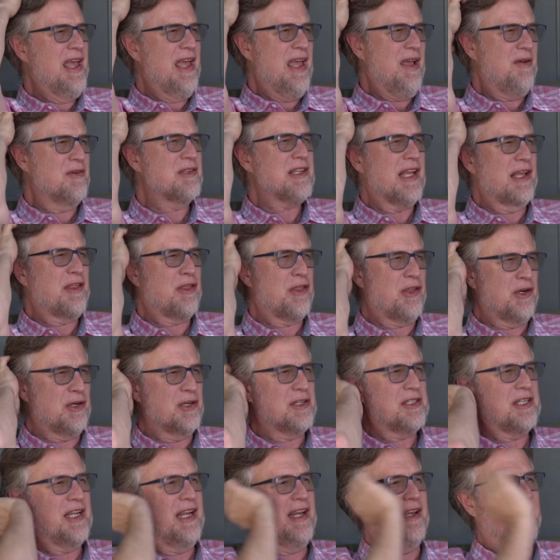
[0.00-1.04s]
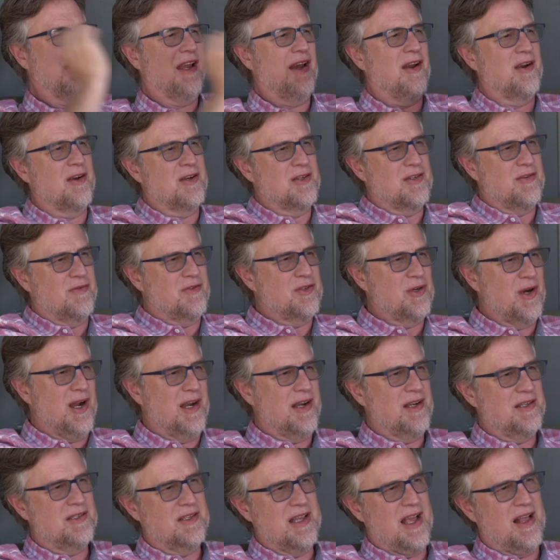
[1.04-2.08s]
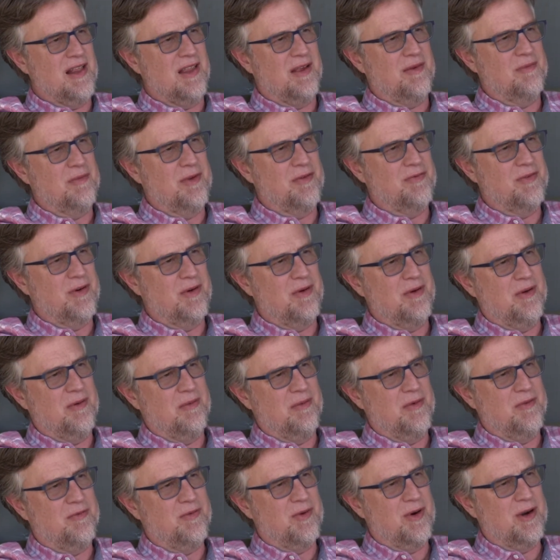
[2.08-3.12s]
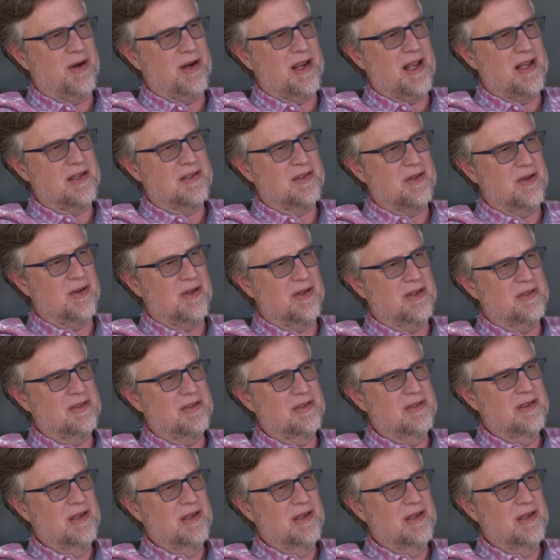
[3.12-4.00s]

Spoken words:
It was like 13 years of trying to sell it before it got sold.